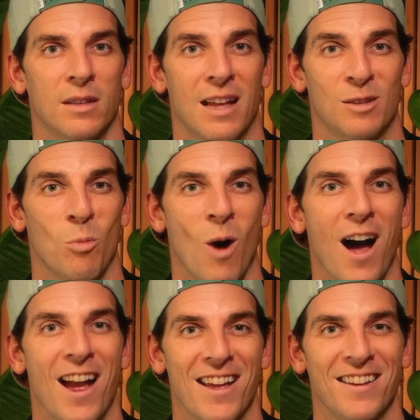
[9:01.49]
That's
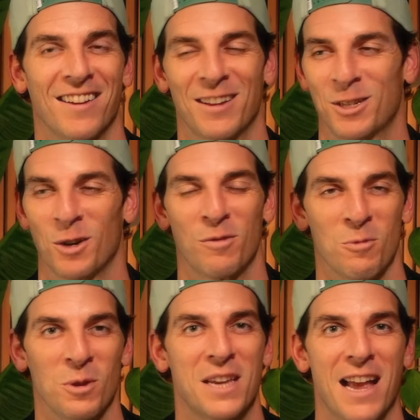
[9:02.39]
why a surfer
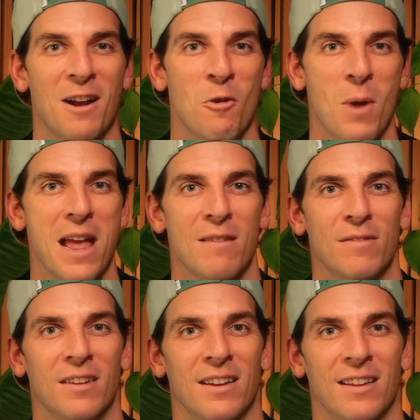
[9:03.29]
will take a
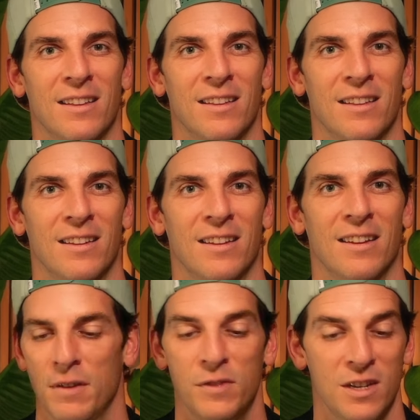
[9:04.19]
wave.
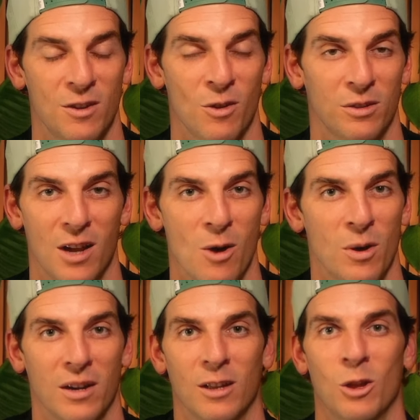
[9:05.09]
15-year-old
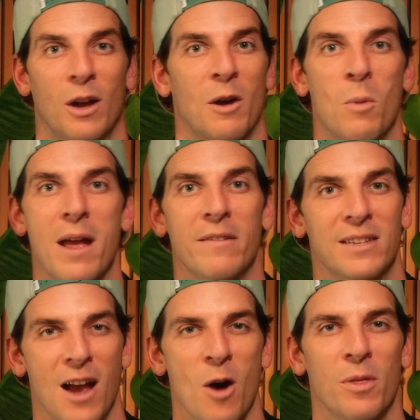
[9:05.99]
Koa could look at a wave and
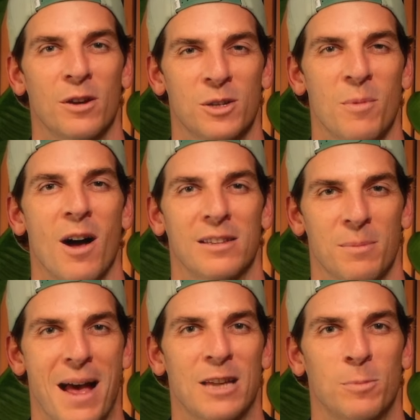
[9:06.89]
say, oh, there's some
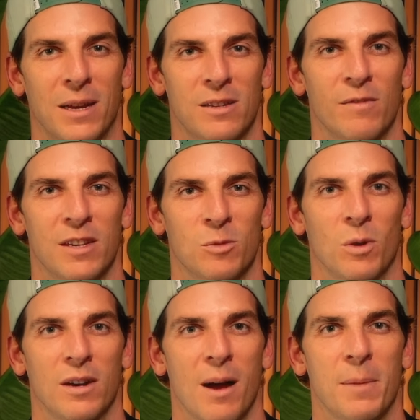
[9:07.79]
awesome aspects of this
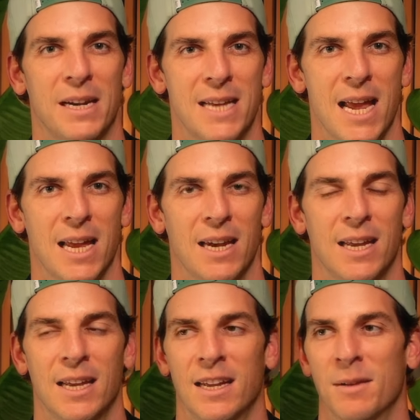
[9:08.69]
one. I'm going to take it.
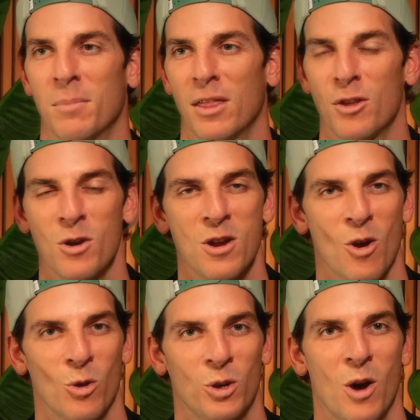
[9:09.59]
But
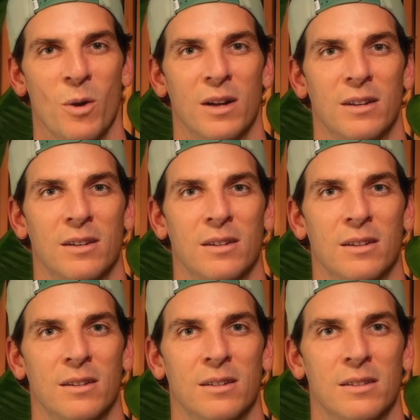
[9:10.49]
30-year-old Koa
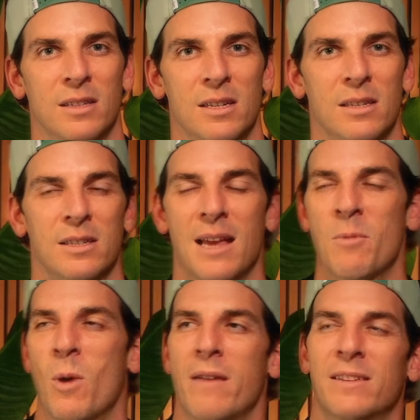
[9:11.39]
sees the
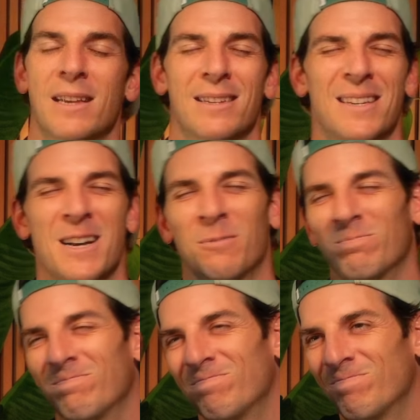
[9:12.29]
same wave and says,
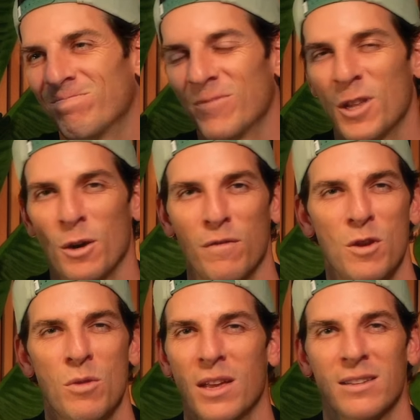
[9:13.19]
nope, there are a
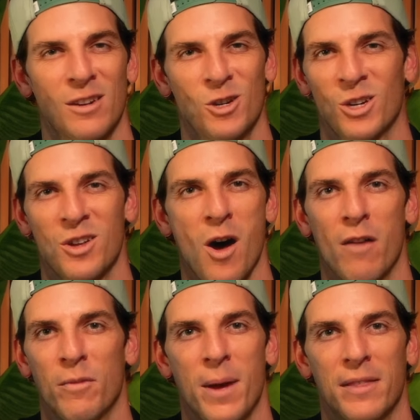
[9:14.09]
few things that are just
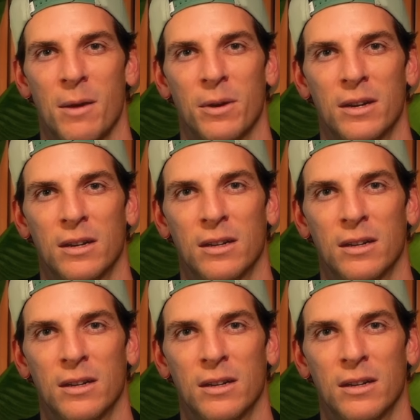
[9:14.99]
off about that one.